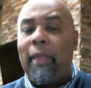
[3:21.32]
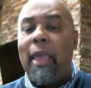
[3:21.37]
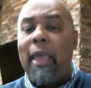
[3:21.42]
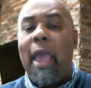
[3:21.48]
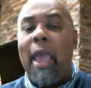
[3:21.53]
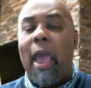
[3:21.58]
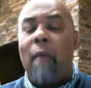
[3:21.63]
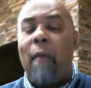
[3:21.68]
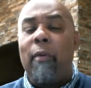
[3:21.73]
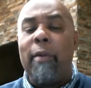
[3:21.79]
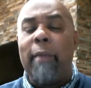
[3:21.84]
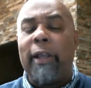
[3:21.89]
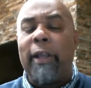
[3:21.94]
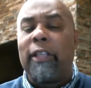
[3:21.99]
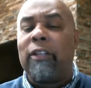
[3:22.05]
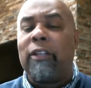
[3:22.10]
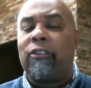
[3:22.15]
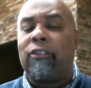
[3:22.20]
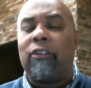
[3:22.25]
And we make
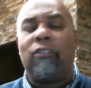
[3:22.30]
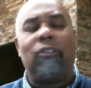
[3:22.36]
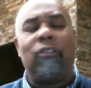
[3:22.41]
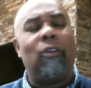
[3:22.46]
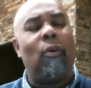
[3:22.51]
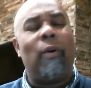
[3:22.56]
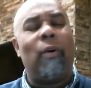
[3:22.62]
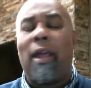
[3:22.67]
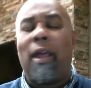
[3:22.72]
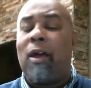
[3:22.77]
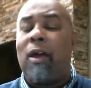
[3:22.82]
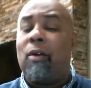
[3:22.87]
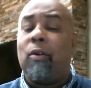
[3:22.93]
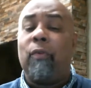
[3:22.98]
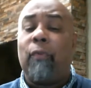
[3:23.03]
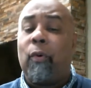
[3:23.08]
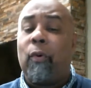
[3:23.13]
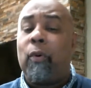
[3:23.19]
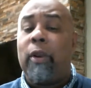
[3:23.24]
the decision, you know what, I don't know
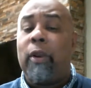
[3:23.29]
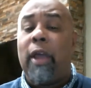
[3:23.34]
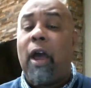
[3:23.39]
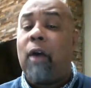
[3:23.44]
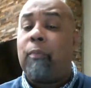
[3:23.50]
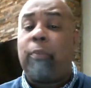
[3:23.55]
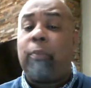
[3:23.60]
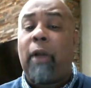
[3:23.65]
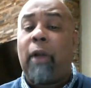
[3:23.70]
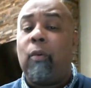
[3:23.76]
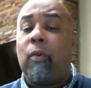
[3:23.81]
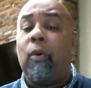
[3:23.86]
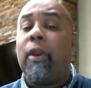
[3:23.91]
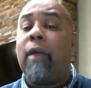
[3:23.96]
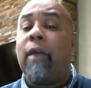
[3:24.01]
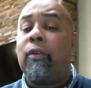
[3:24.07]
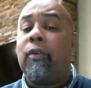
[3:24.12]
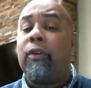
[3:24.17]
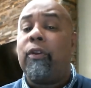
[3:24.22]
if
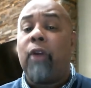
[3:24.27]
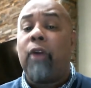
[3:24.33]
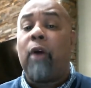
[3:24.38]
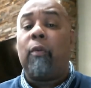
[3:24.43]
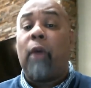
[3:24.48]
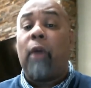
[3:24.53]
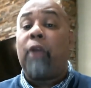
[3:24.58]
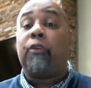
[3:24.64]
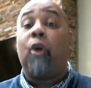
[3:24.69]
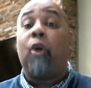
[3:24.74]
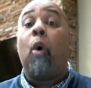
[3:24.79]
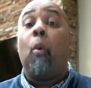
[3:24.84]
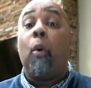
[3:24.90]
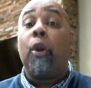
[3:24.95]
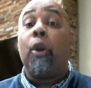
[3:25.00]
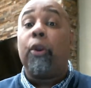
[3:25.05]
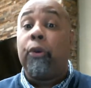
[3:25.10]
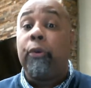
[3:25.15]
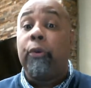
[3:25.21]
I don't
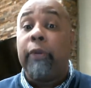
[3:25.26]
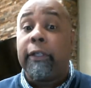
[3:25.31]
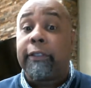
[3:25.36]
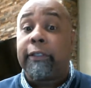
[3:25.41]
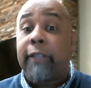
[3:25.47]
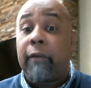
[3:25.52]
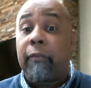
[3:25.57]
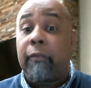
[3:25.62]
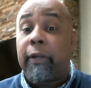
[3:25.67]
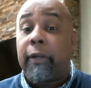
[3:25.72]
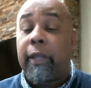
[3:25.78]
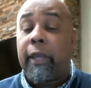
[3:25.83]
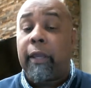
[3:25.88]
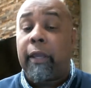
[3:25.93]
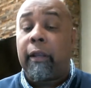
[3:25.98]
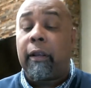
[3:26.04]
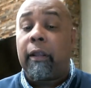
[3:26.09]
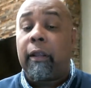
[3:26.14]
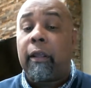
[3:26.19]
want to do this ever
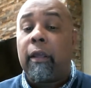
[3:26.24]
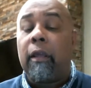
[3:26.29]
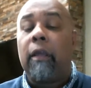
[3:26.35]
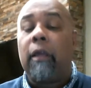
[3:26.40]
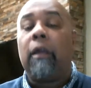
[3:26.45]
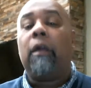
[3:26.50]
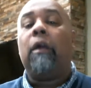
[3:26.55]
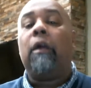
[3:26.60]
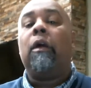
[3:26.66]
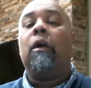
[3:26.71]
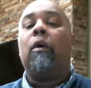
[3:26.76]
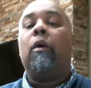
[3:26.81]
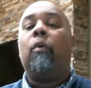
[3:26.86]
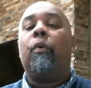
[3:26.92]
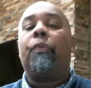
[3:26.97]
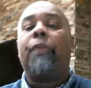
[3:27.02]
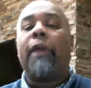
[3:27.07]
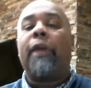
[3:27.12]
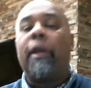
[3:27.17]
again.
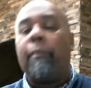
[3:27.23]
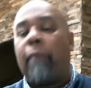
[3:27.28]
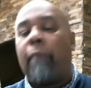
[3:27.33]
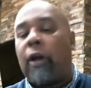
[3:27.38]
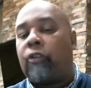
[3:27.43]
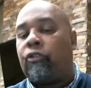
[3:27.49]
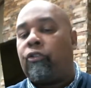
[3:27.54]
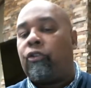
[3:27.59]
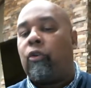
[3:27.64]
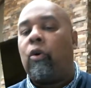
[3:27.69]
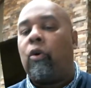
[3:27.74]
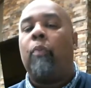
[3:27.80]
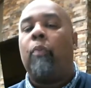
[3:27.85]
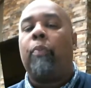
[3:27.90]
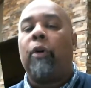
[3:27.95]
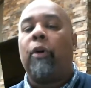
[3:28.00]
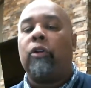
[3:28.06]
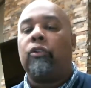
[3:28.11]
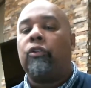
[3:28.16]
Well, think about your own
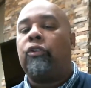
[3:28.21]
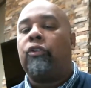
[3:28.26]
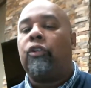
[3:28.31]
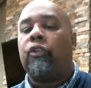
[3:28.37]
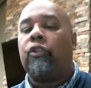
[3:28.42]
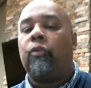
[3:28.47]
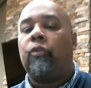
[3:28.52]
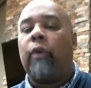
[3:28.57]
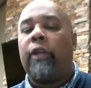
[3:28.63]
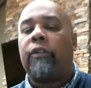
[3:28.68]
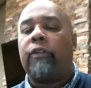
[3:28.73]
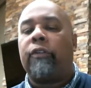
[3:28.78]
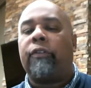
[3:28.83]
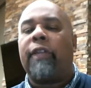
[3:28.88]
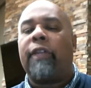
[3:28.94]
personal situation.